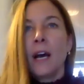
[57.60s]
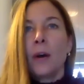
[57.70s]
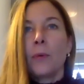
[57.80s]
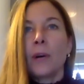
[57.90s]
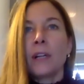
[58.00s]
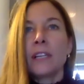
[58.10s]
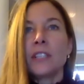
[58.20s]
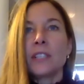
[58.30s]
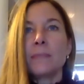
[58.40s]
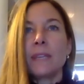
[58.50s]
well, it
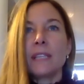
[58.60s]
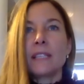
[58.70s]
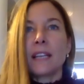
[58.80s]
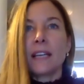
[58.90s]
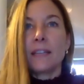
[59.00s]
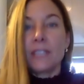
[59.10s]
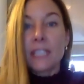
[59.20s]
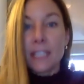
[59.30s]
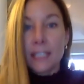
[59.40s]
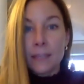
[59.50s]
just means that I have a
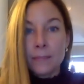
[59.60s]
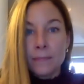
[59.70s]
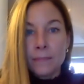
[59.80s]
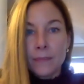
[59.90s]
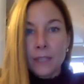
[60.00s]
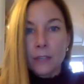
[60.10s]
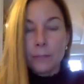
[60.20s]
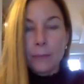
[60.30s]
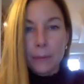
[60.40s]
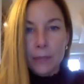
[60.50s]
team of
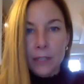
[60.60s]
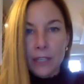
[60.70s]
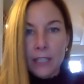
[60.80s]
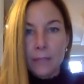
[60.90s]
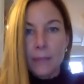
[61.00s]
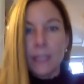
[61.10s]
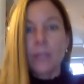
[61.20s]
people underneath me